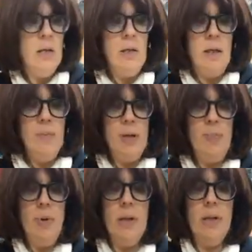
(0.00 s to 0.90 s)
I'm gonna
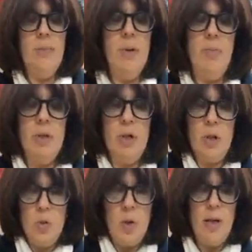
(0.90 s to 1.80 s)
put the
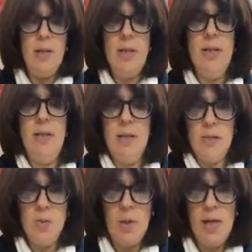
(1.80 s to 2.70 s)
glue on
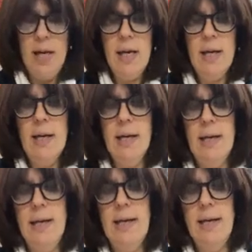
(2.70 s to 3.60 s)
this way,
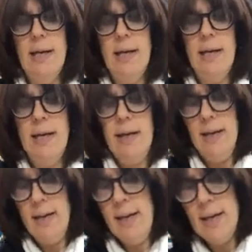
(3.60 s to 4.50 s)

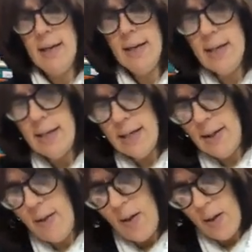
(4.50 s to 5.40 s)

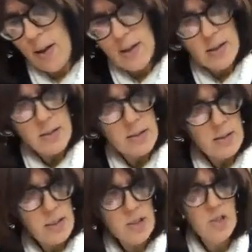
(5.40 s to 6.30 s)
and this is
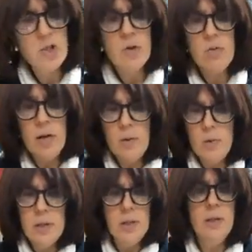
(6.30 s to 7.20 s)
not such a great
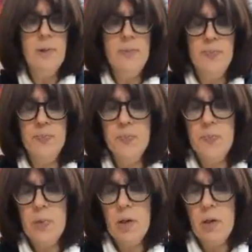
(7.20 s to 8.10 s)
one.
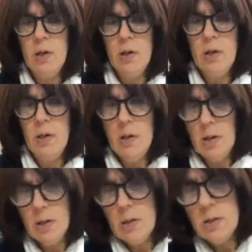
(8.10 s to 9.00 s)

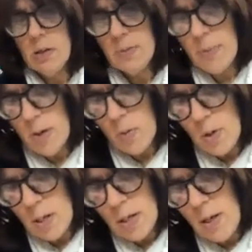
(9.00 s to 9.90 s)
Here, this is a better
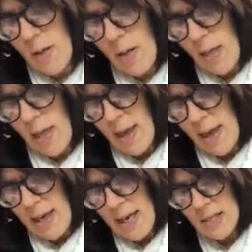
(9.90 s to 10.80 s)
one,
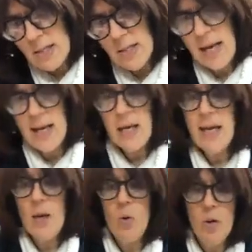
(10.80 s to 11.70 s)
and it's gonna
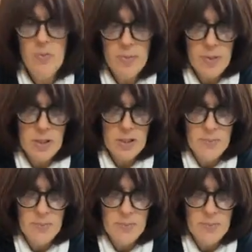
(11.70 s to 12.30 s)
get all over the place.